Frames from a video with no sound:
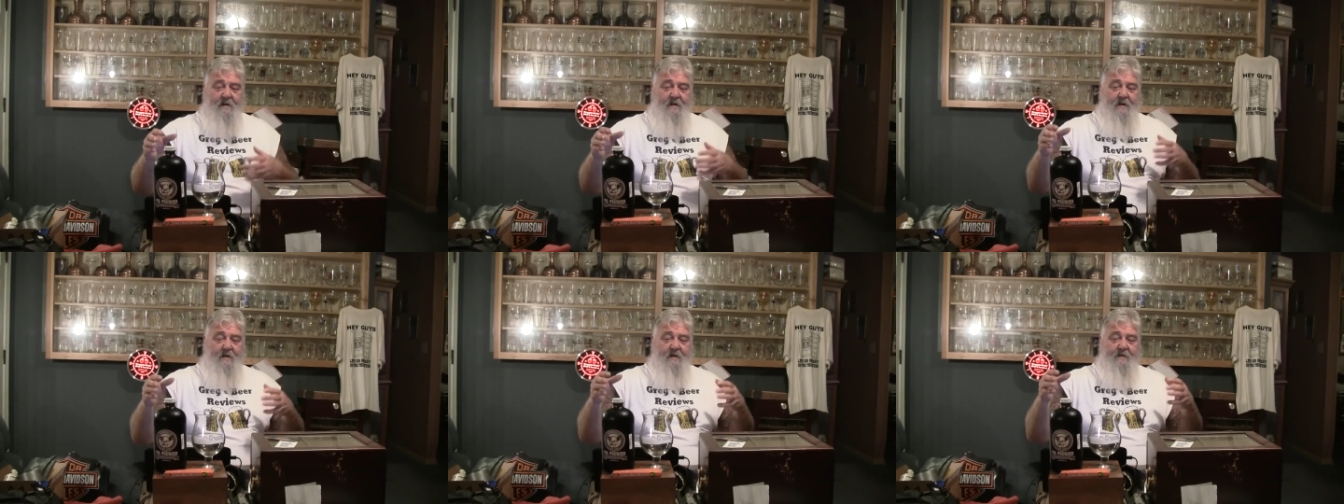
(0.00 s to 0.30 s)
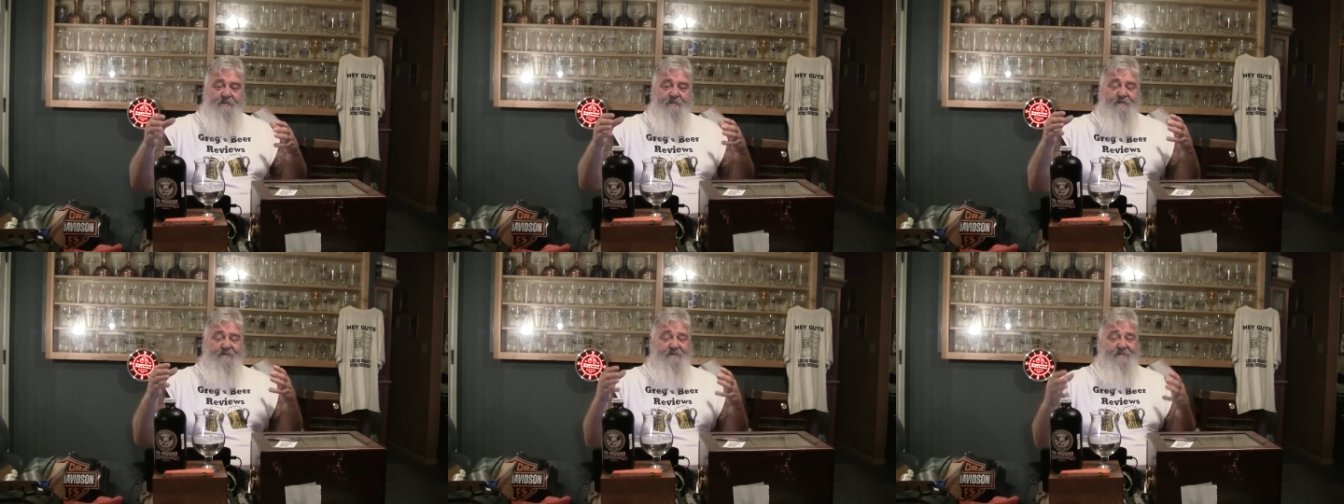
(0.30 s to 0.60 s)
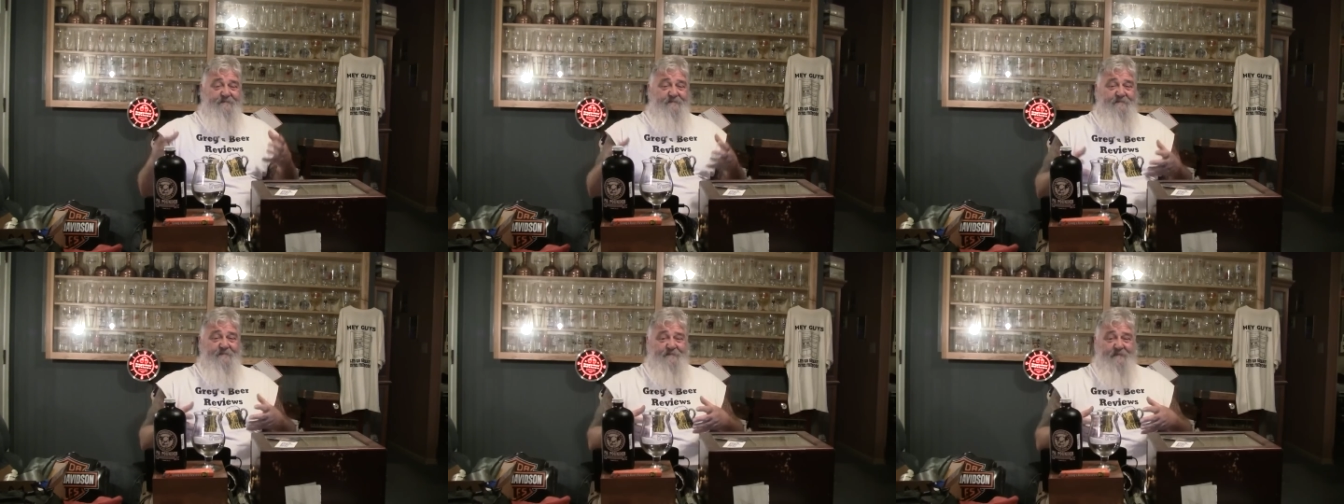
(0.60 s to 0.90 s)
Uh, since
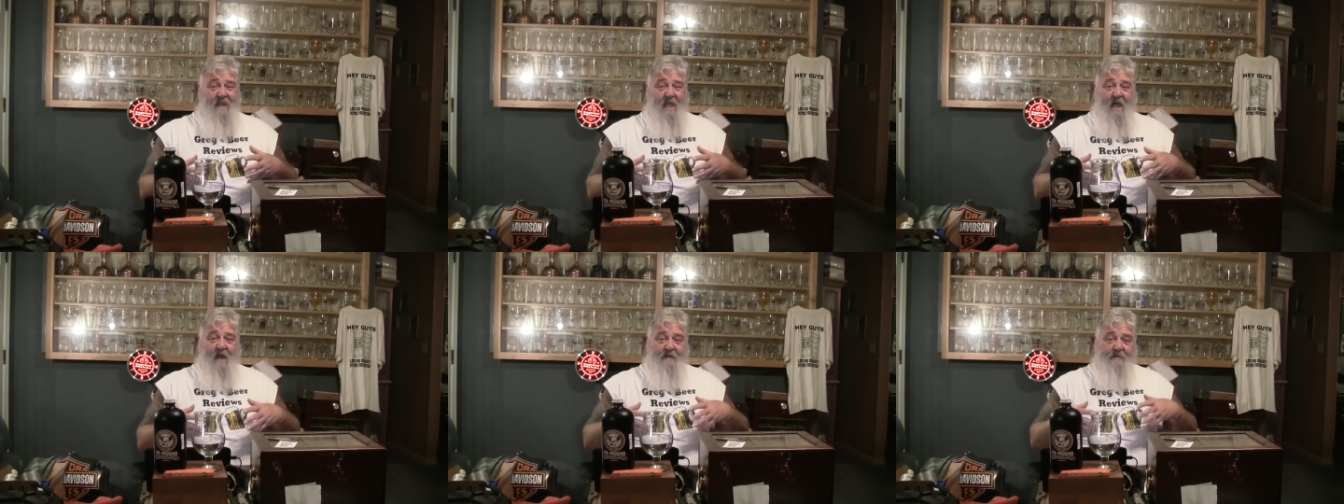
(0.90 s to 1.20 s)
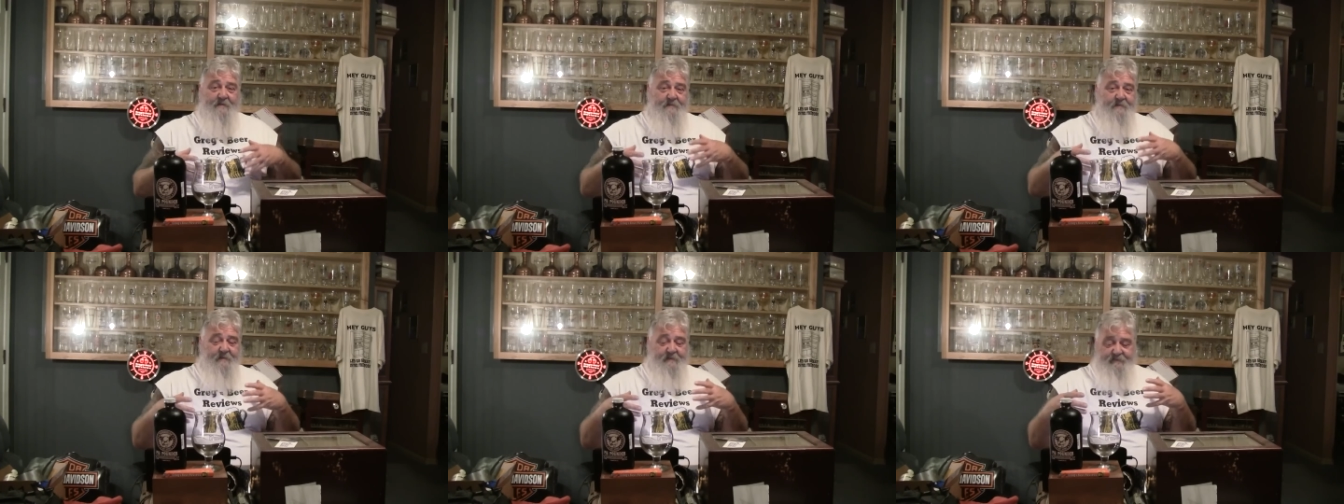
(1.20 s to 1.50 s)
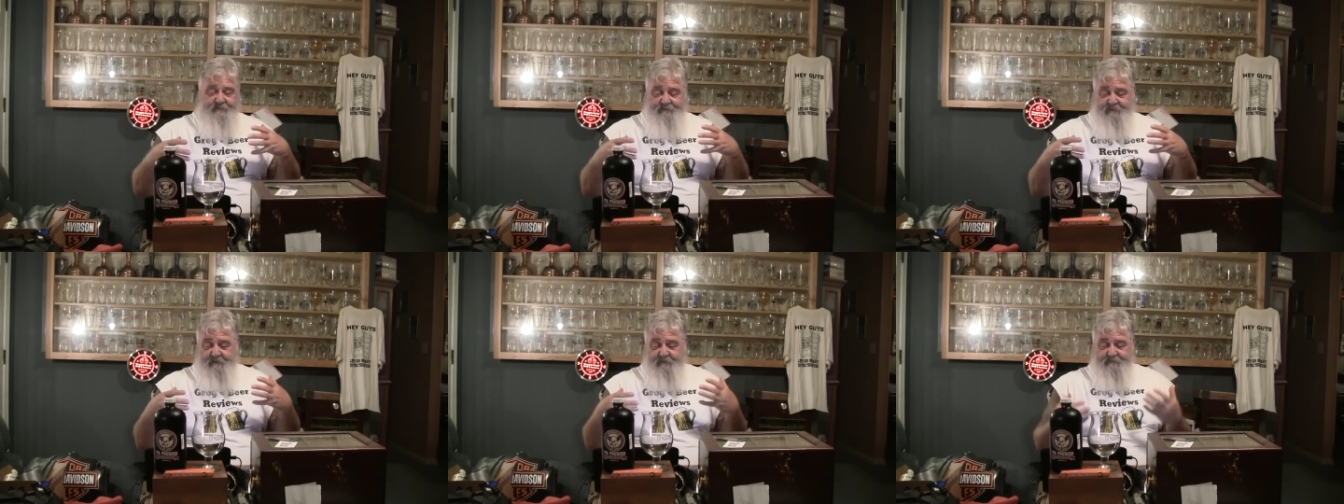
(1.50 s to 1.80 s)
it's a stout, it
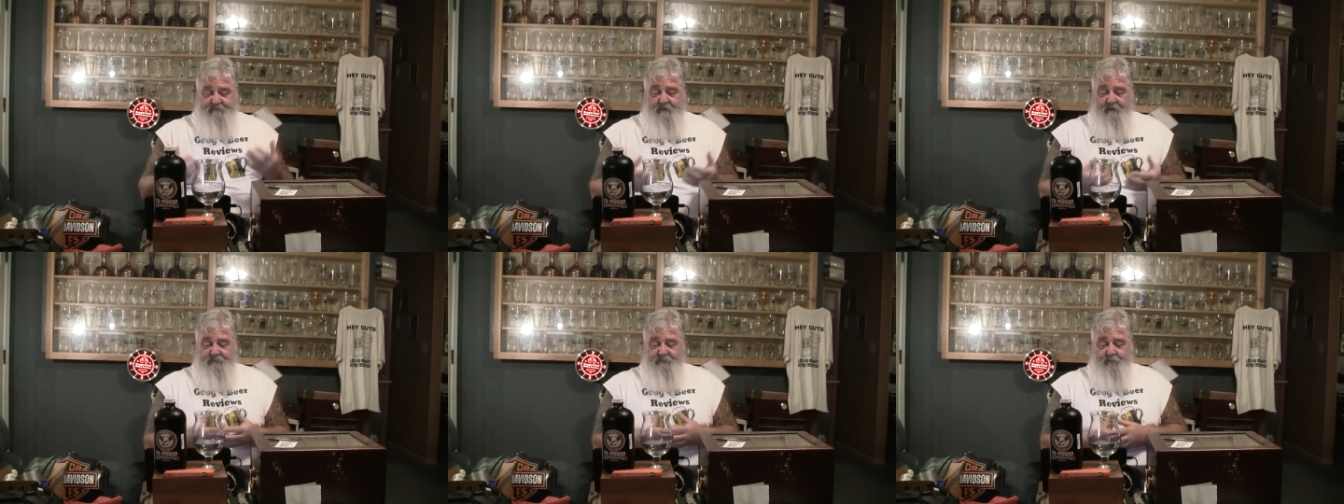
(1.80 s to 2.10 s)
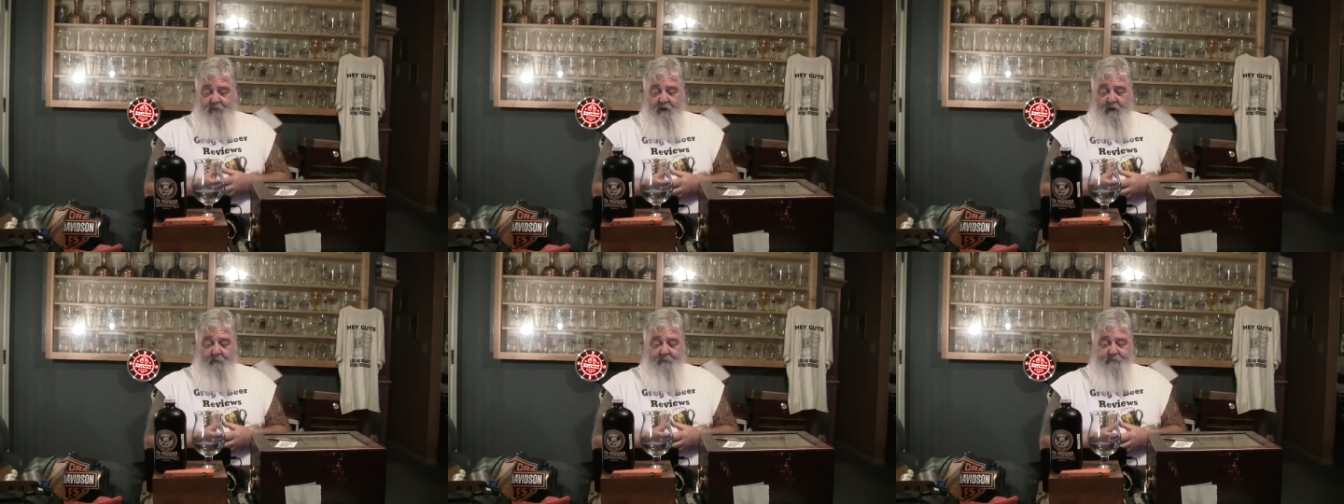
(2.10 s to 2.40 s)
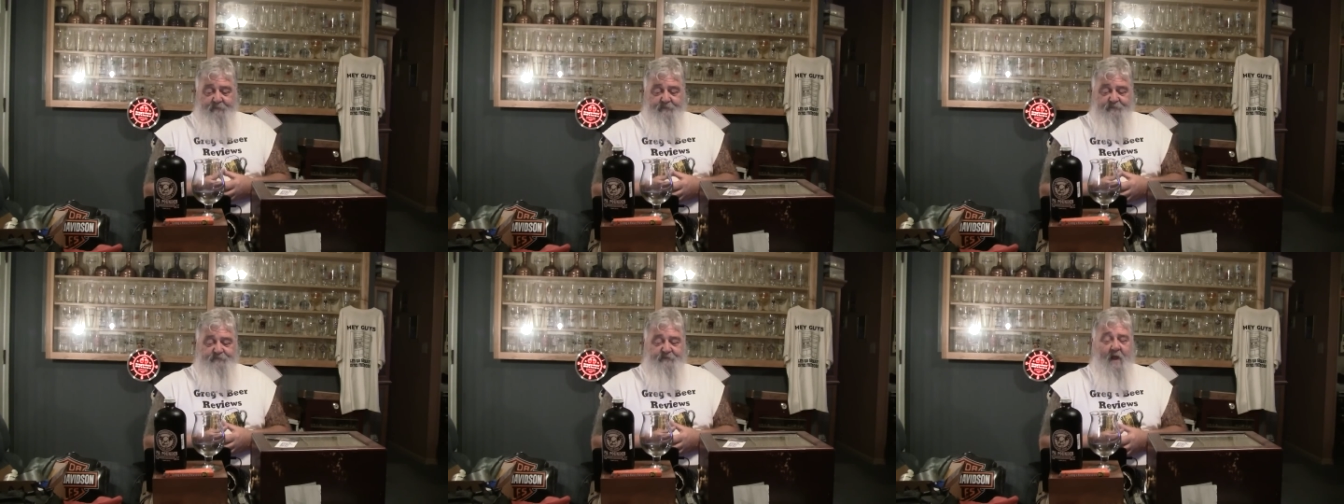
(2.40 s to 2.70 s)
says it goes well
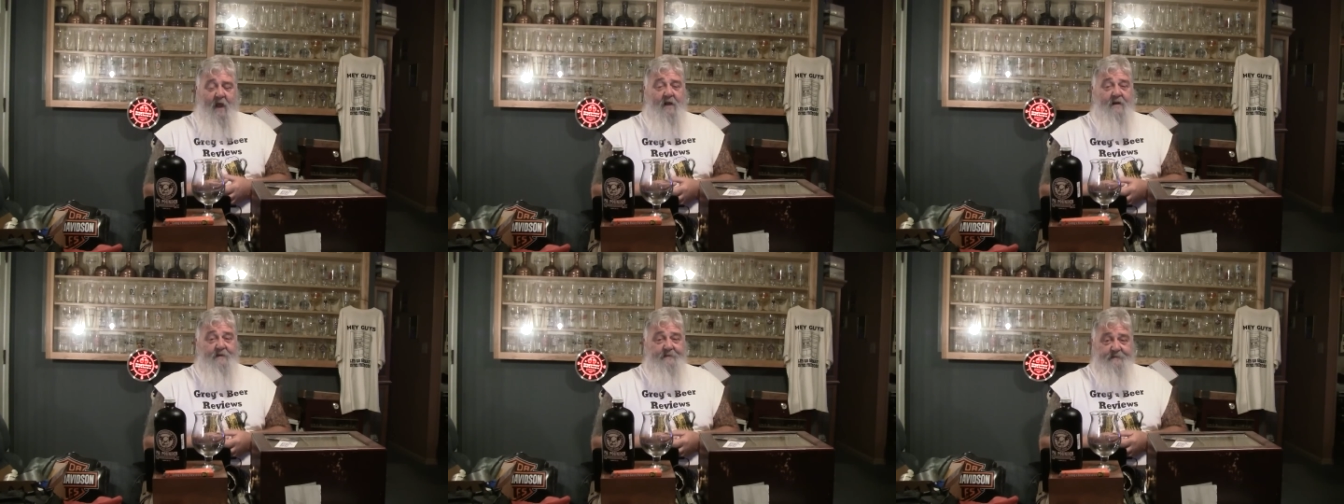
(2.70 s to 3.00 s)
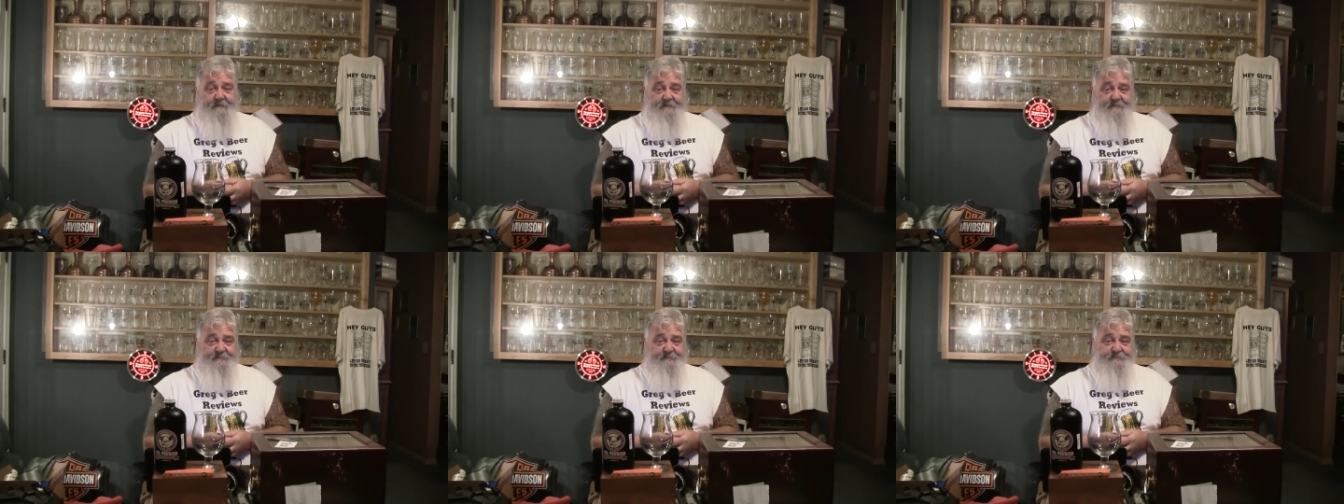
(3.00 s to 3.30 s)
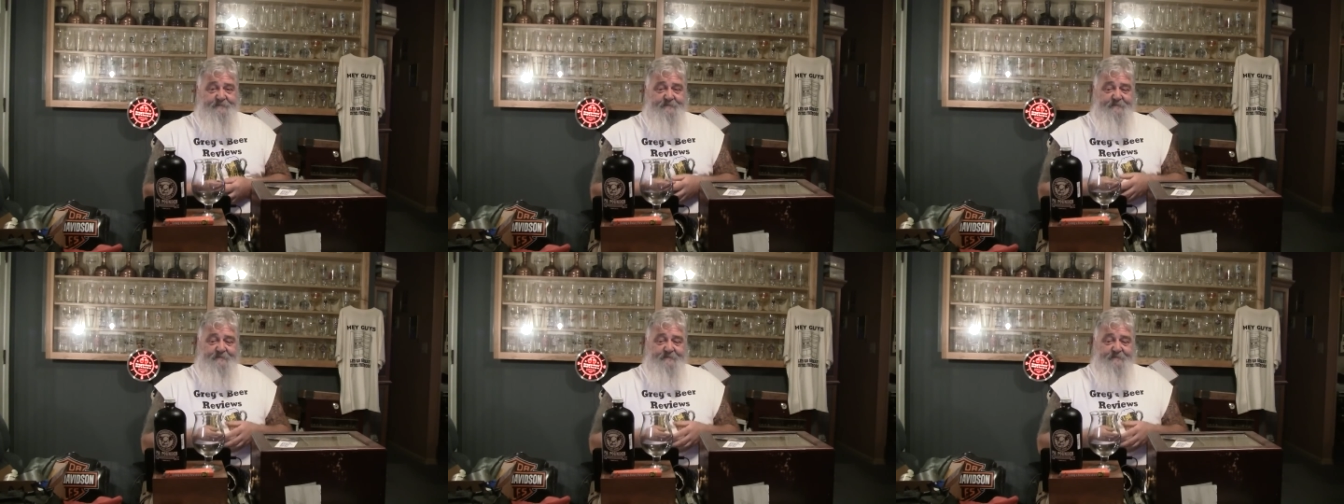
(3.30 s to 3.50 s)
with your chocolate dishes.